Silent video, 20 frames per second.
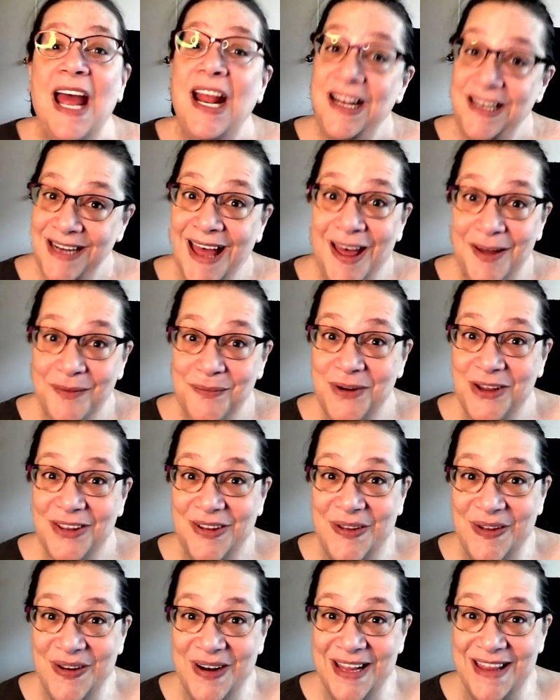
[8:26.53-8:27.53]
Not real
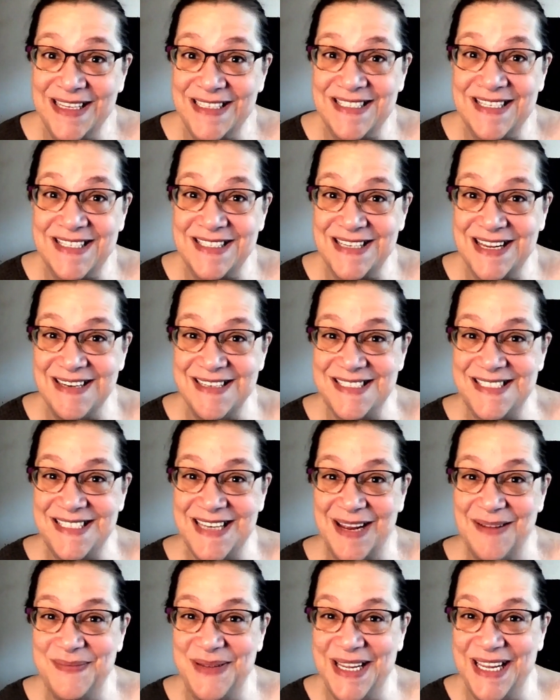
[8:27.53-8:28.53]
good at this is going to
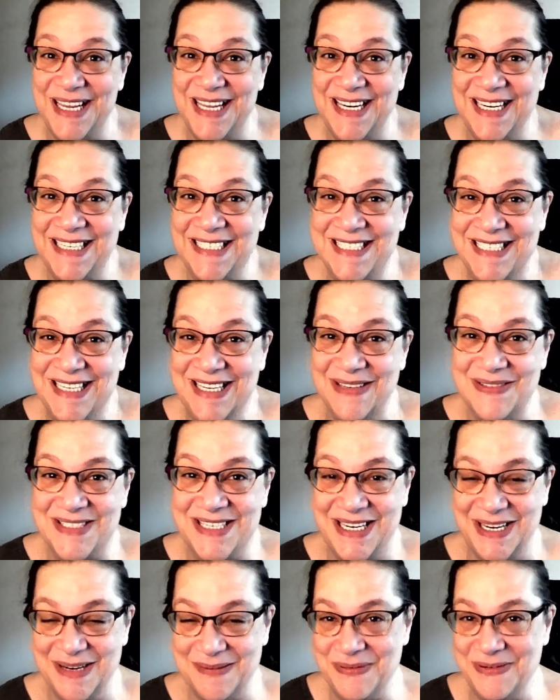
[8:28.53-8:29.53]
stop being an excuse
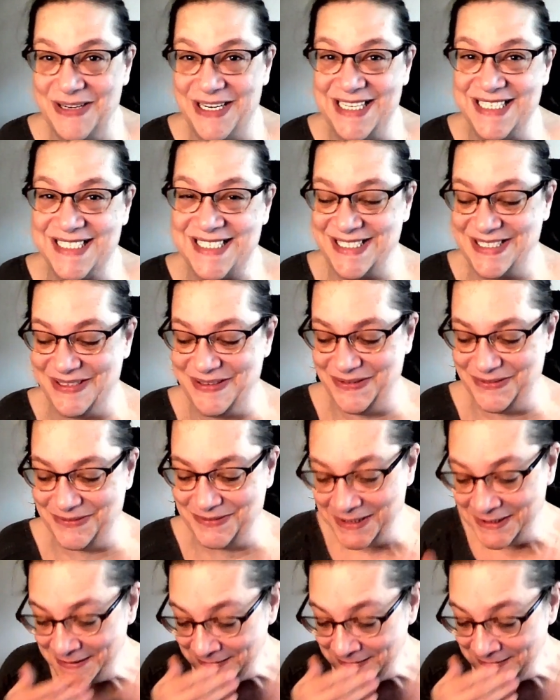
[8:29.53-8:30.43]
here pretty soon.